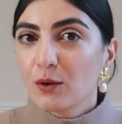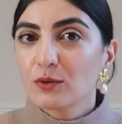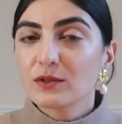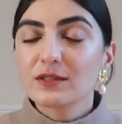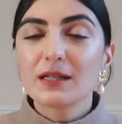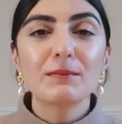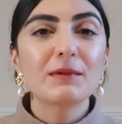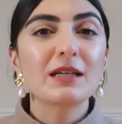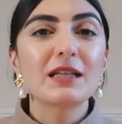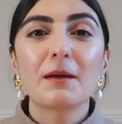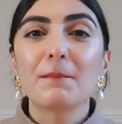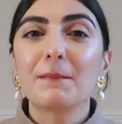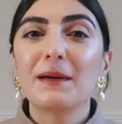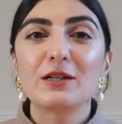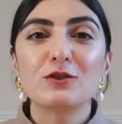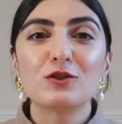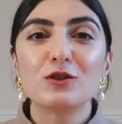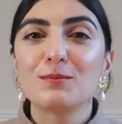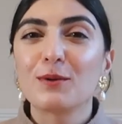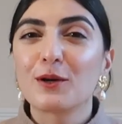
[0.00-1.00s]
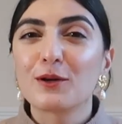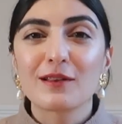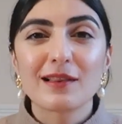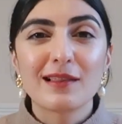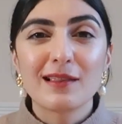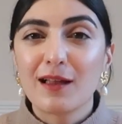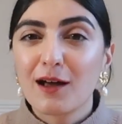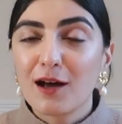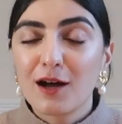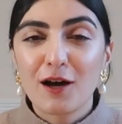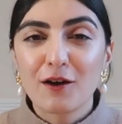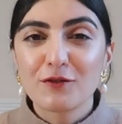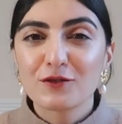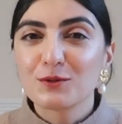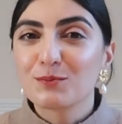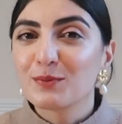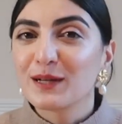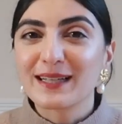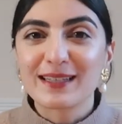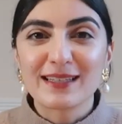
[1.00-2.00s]
or something that makes you both laugh
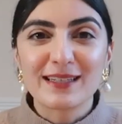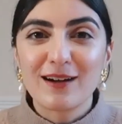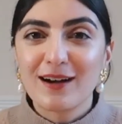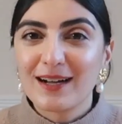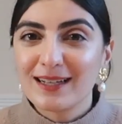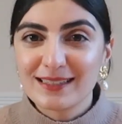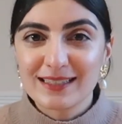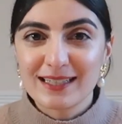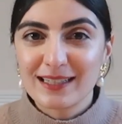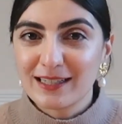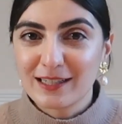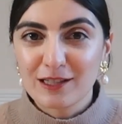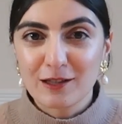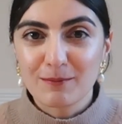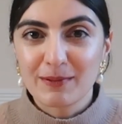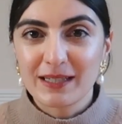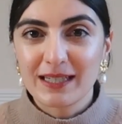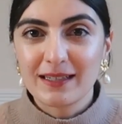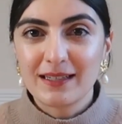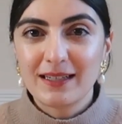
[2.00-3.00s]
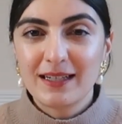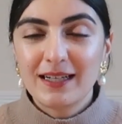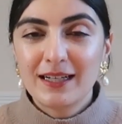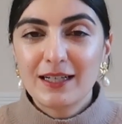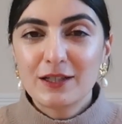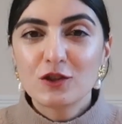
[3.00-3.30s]
to break the ice a little bit,